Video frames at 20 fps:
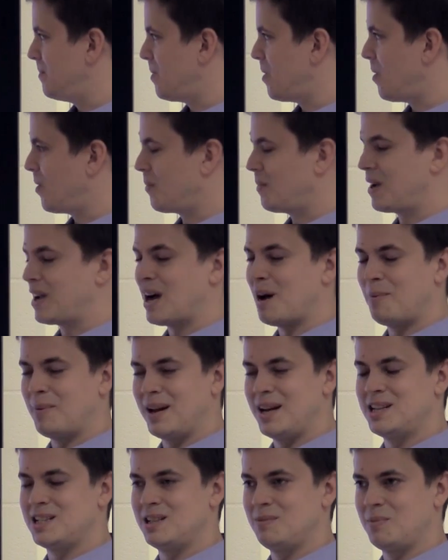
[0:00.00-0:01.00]
all the
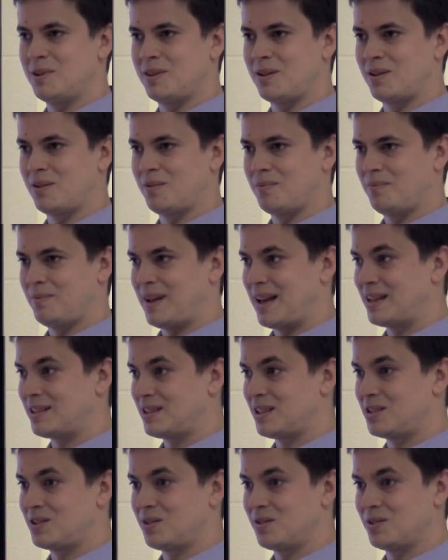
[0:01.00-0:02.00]
recombination with our
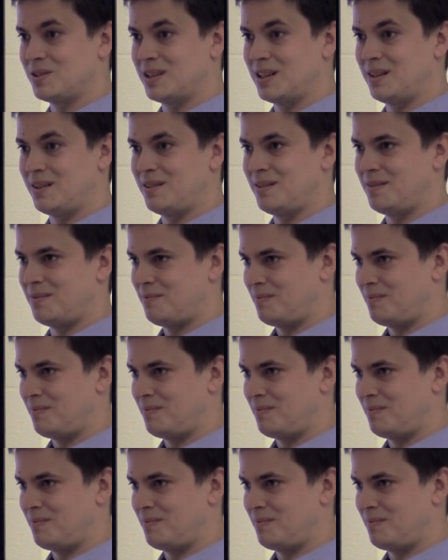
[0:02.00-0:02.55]
ancestors, that